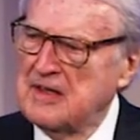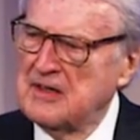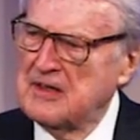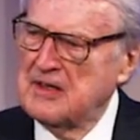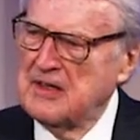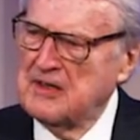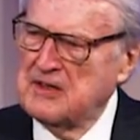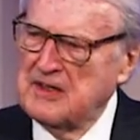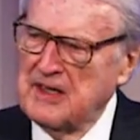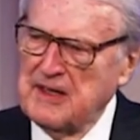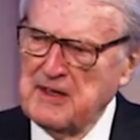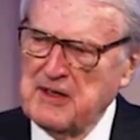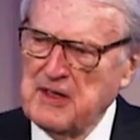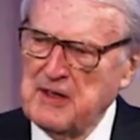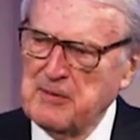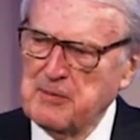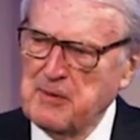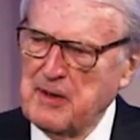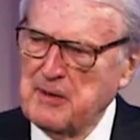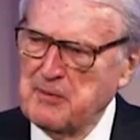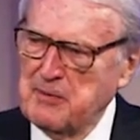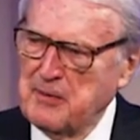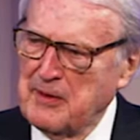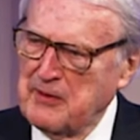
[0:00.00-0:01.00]
to taking
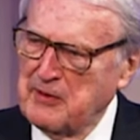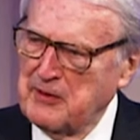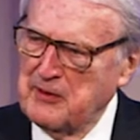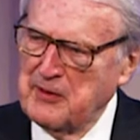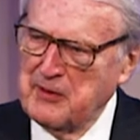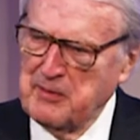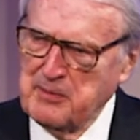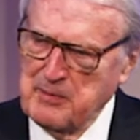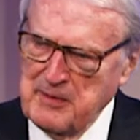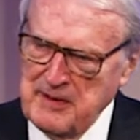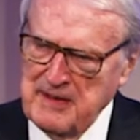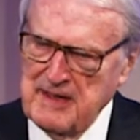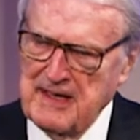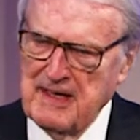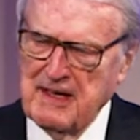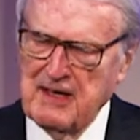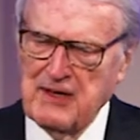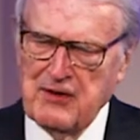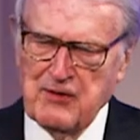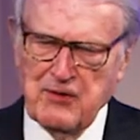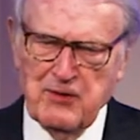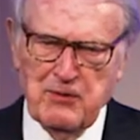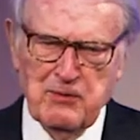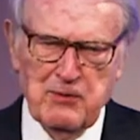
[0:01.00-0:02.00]
my mother to meet
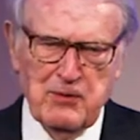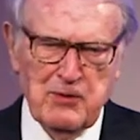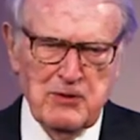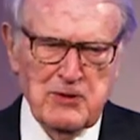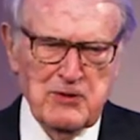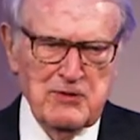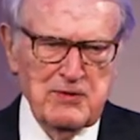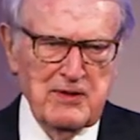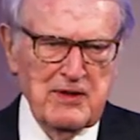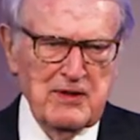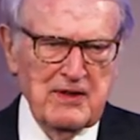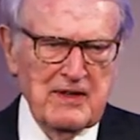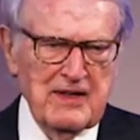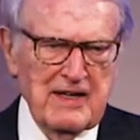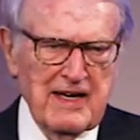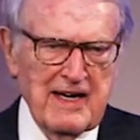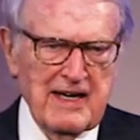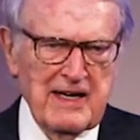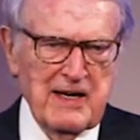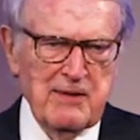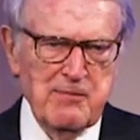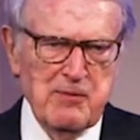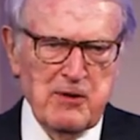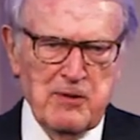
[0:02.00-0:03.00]
Eleanor Roosevelt and I
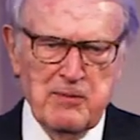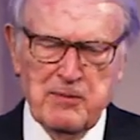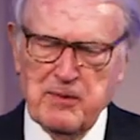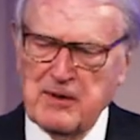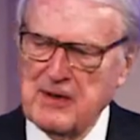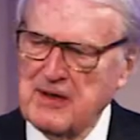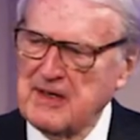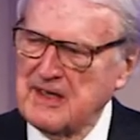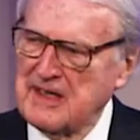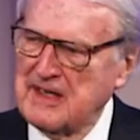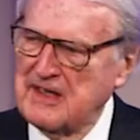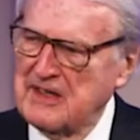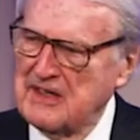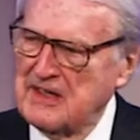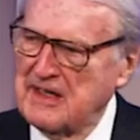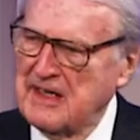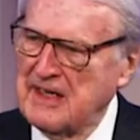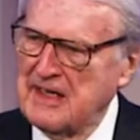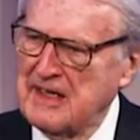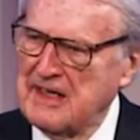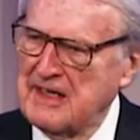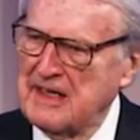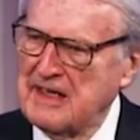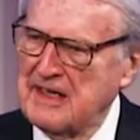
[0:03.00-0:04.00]
Am an American
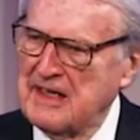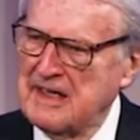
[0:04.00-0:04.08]
Day,